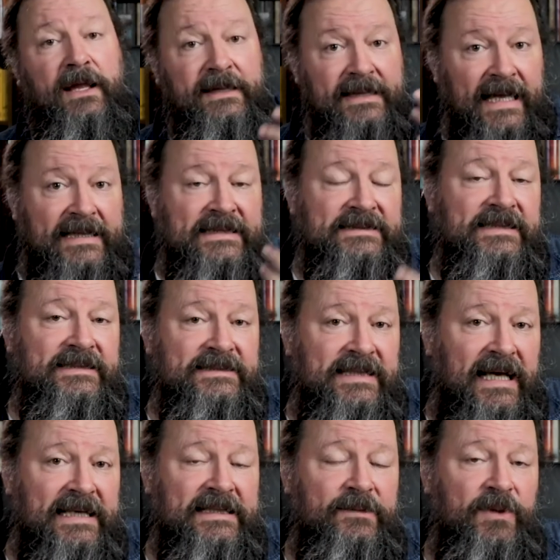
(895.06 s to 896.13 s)
That is
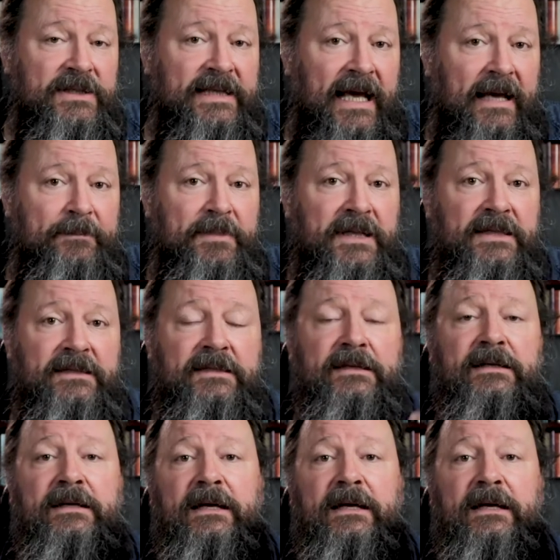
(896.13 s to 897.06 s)
exactly what happened